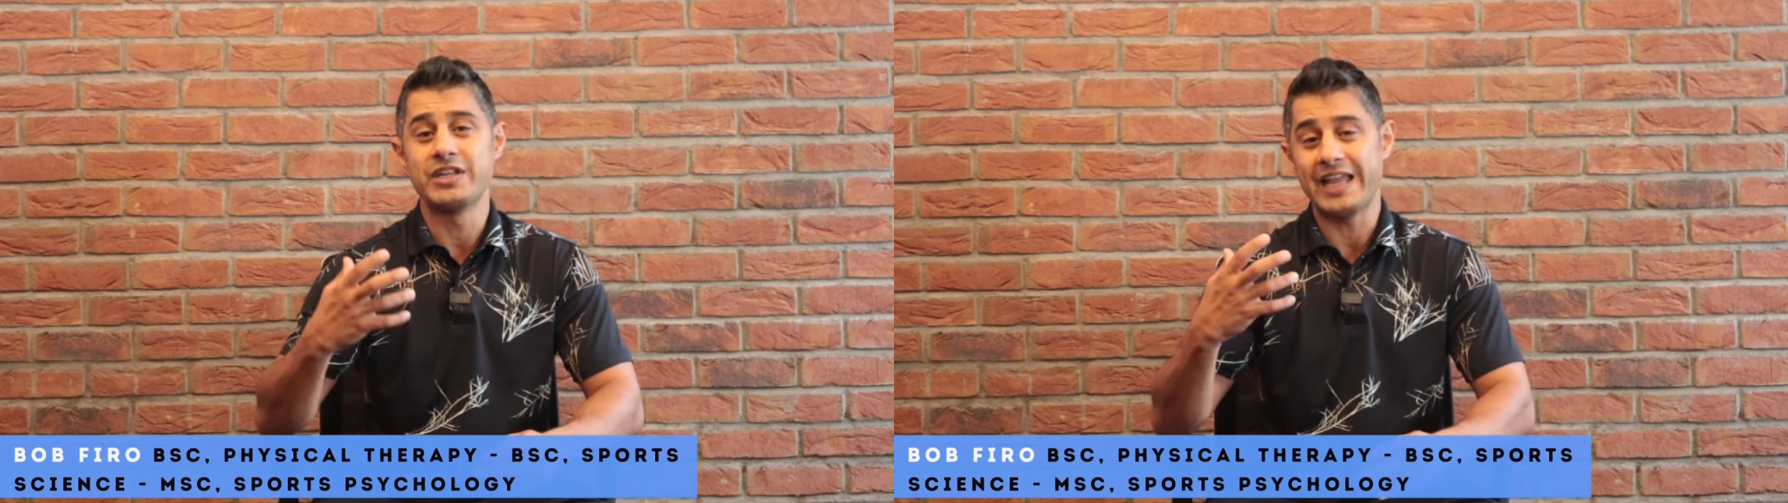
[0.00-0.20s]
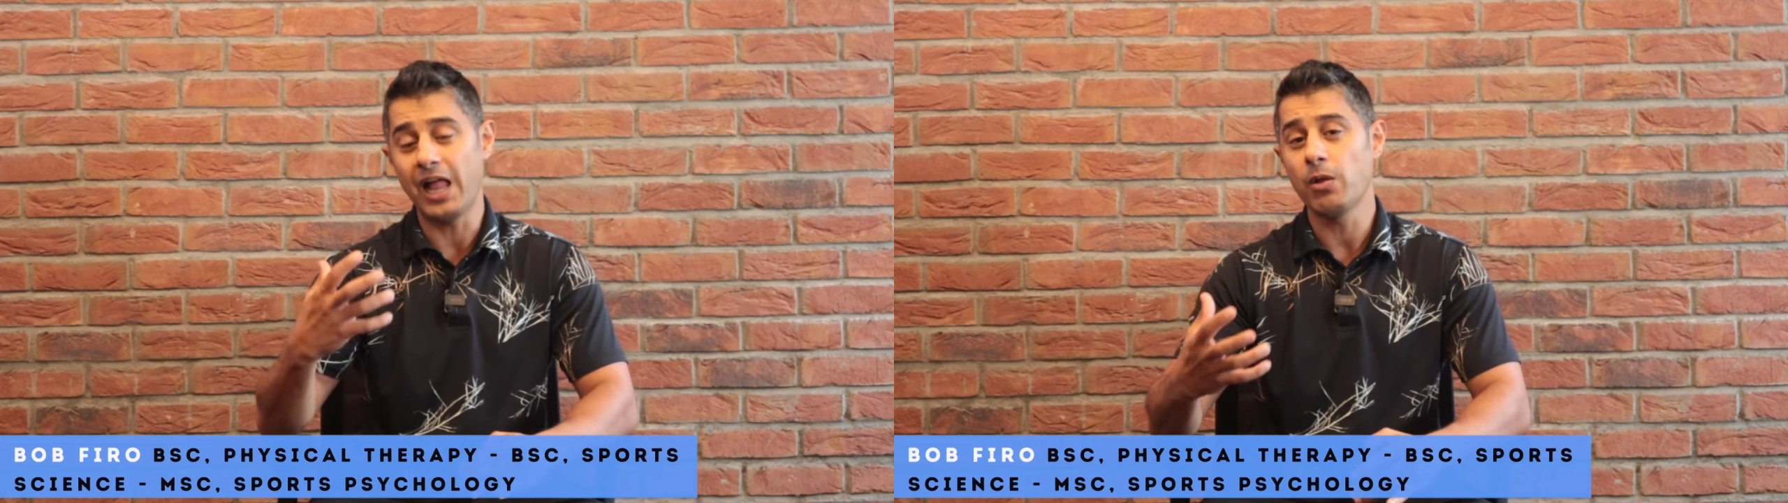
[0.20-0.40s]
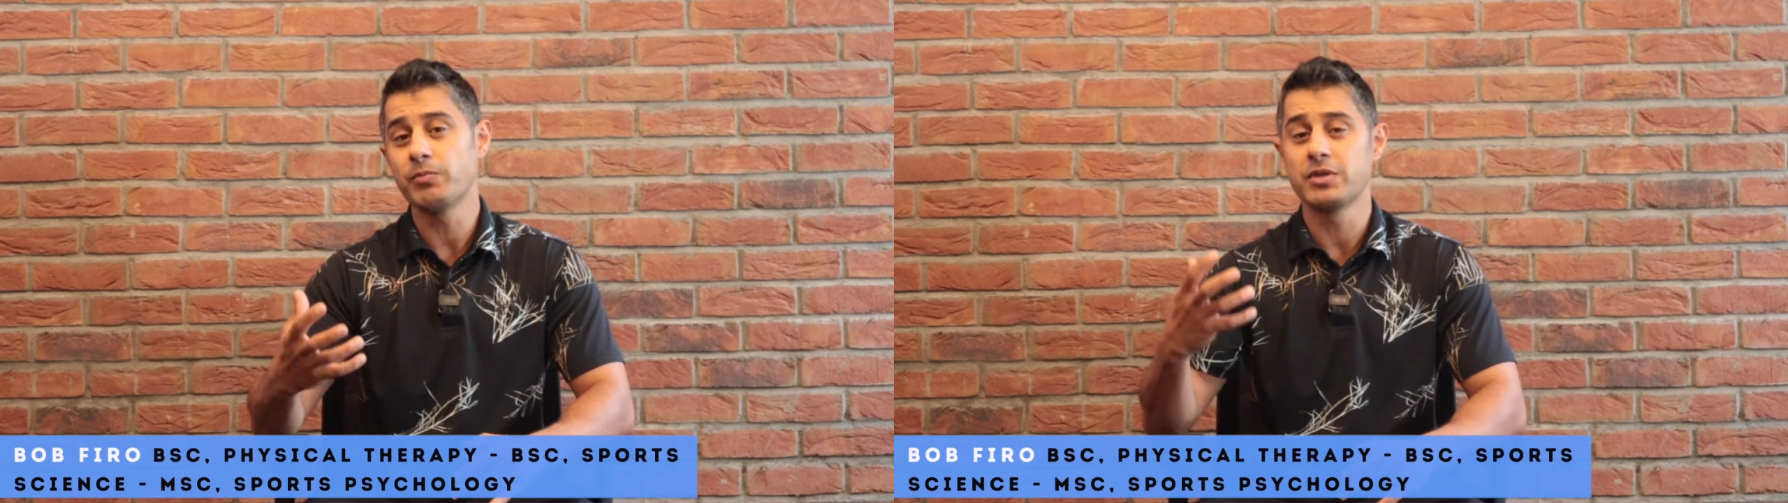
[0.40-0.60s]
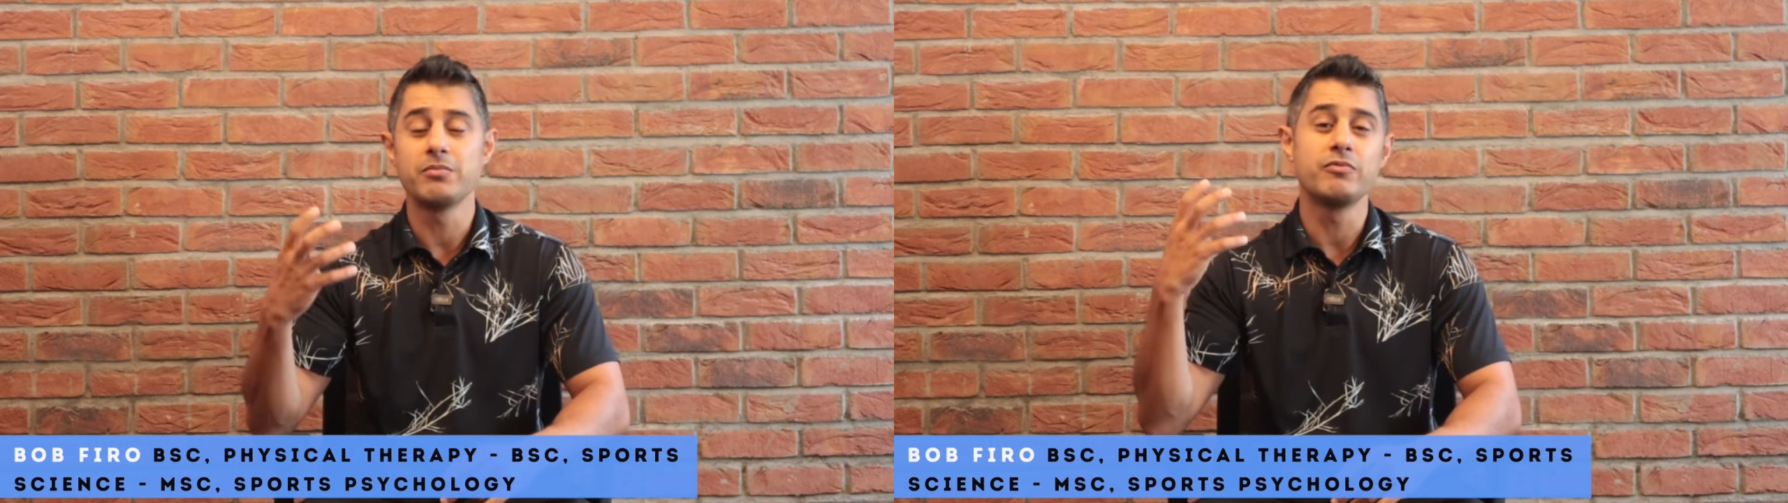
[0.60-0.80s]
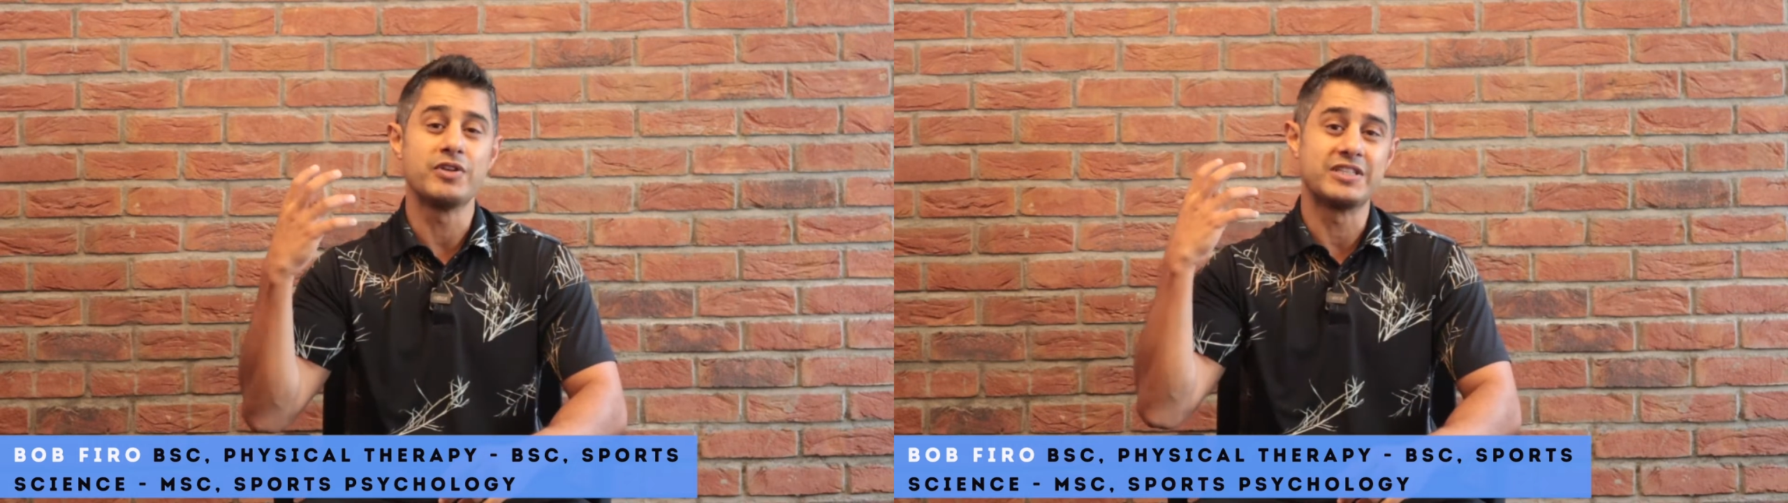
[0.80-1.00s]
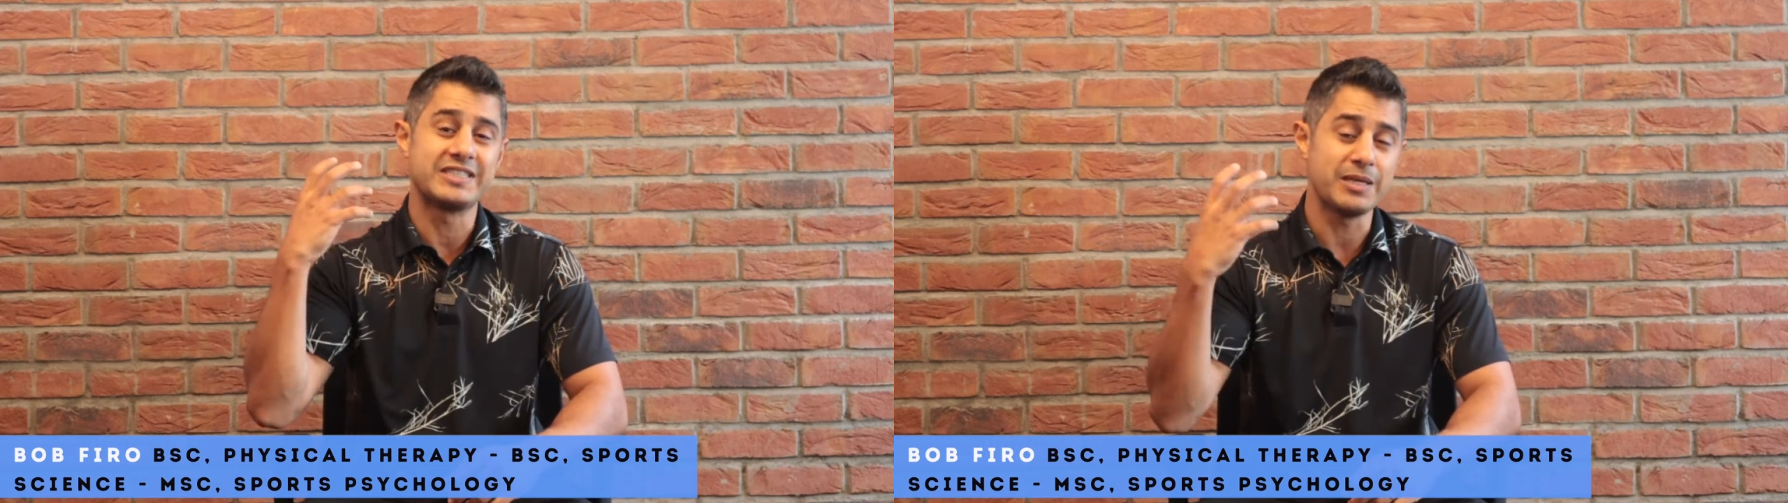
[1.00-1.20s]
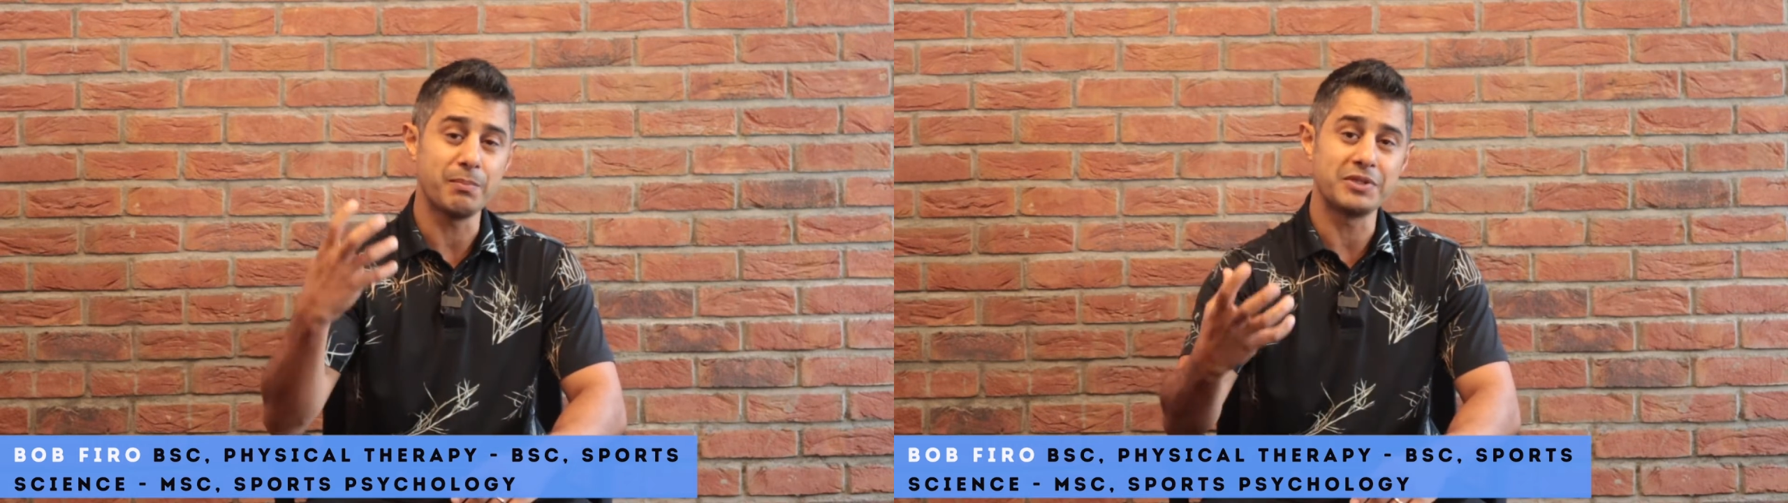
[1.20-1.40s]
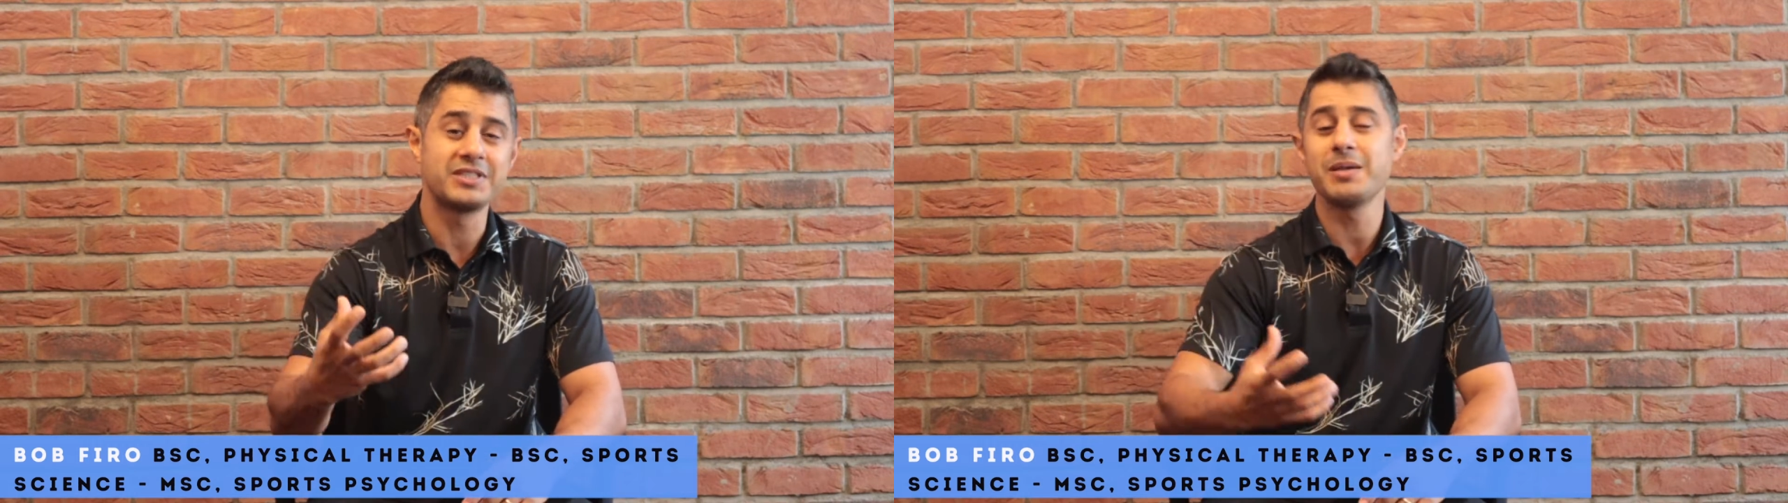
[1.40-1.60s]
help them with
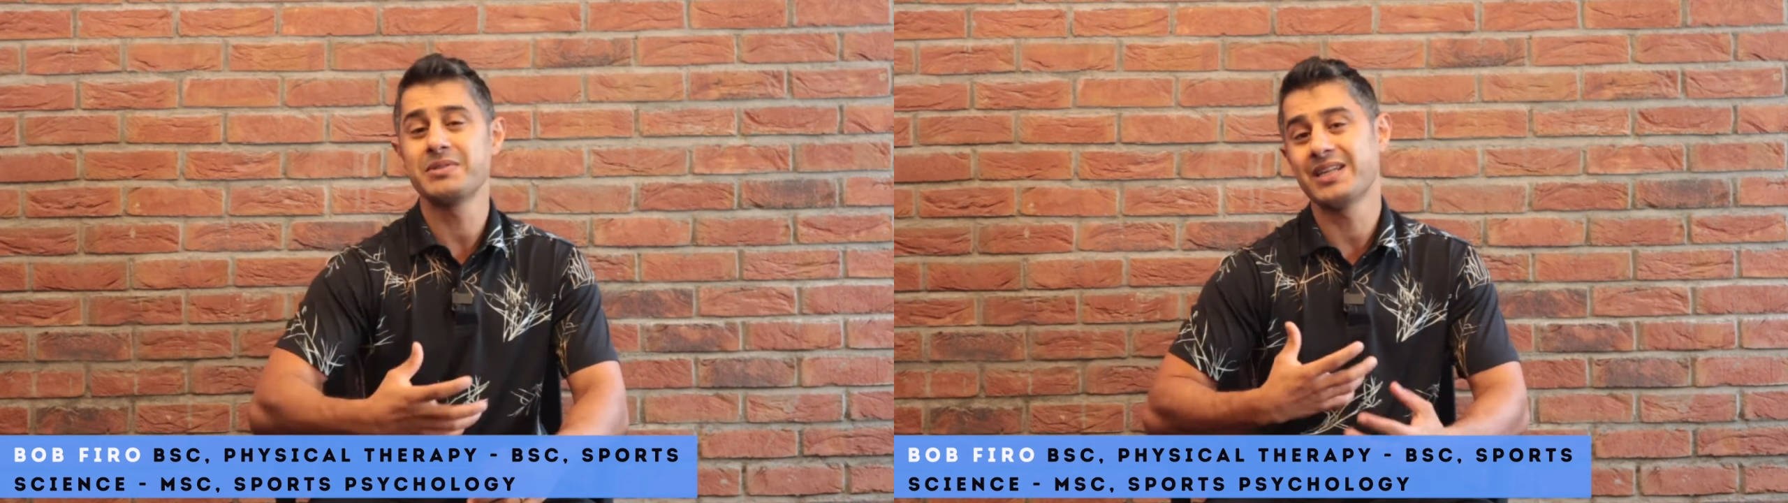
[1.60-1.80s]
simple tips